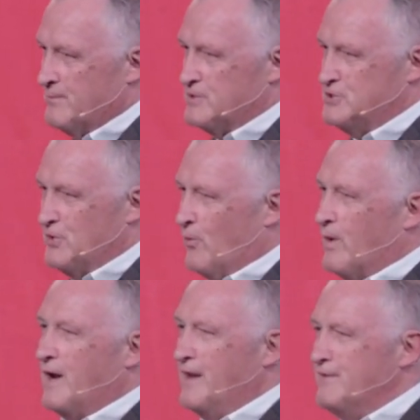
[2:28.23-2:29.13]
but you don't
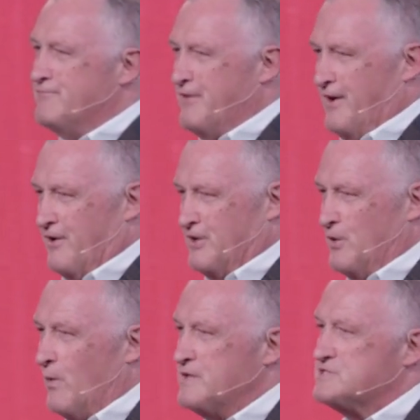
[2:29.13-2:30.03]
want to live there. You
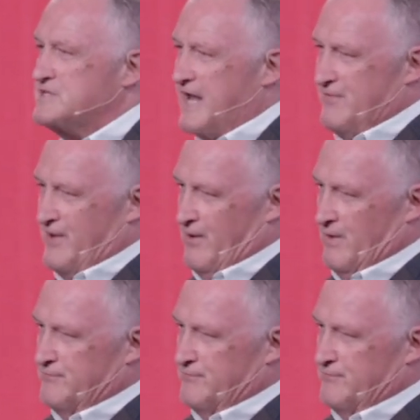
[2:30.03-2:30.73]
don't want to stay there.